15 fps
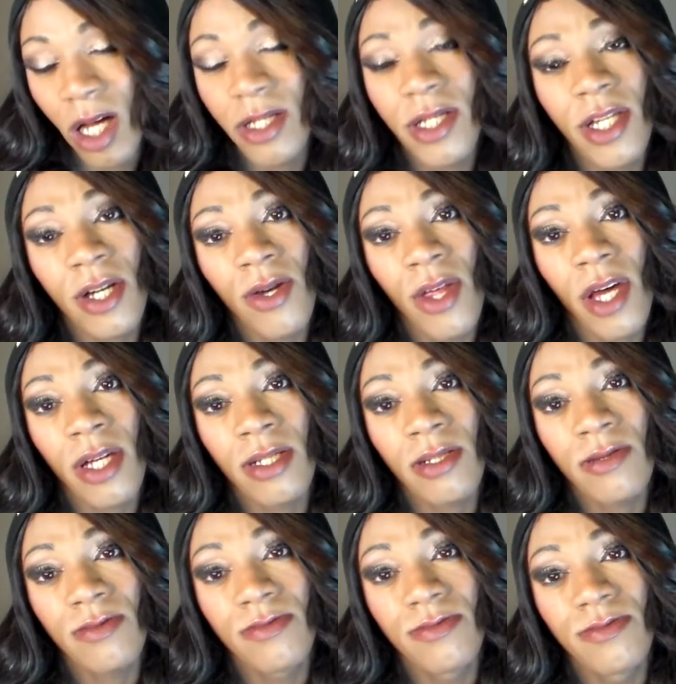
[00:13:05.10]
Until
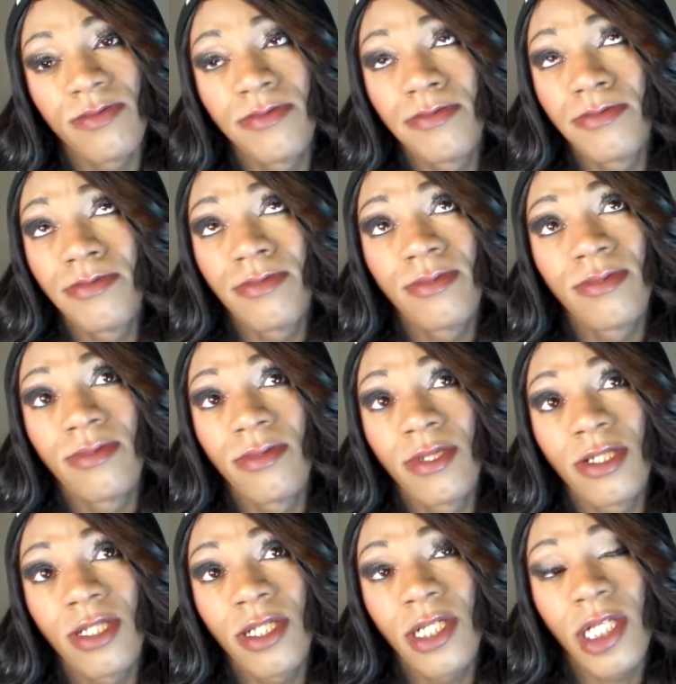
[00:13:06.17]
then,
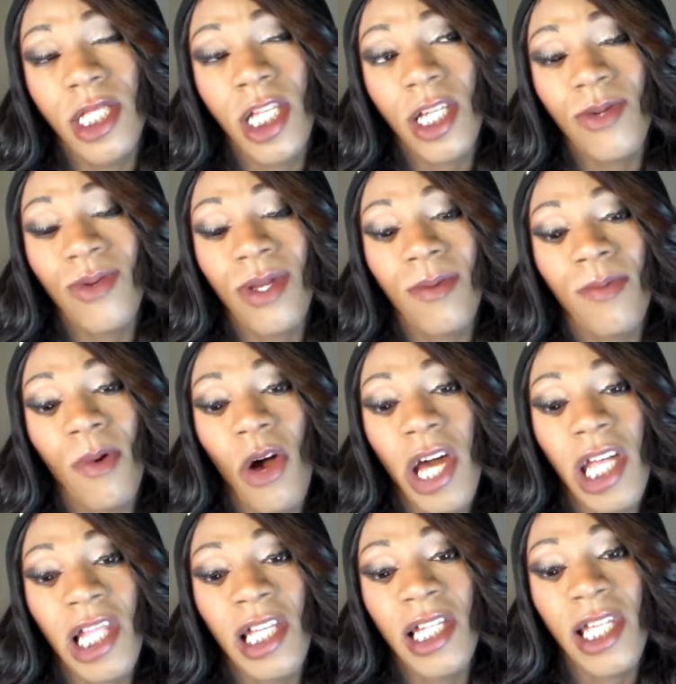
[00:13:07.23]
this was a
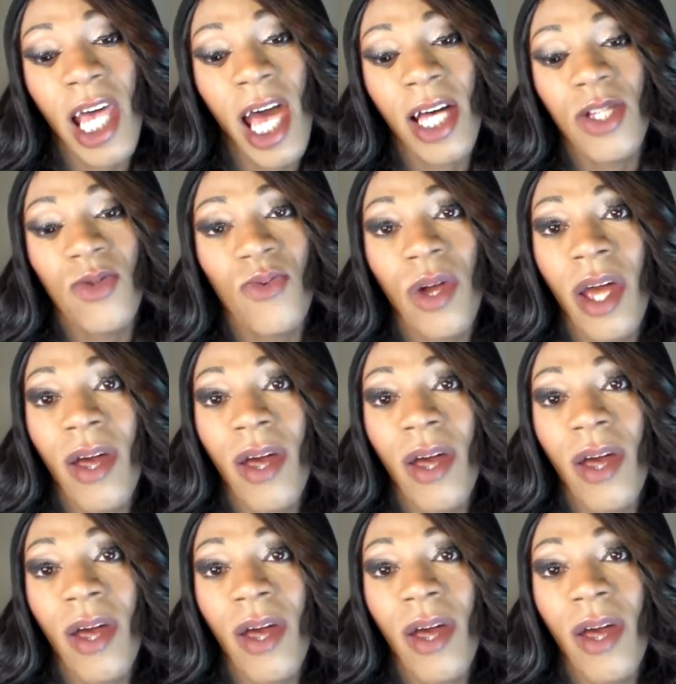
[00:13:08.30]
pointless ass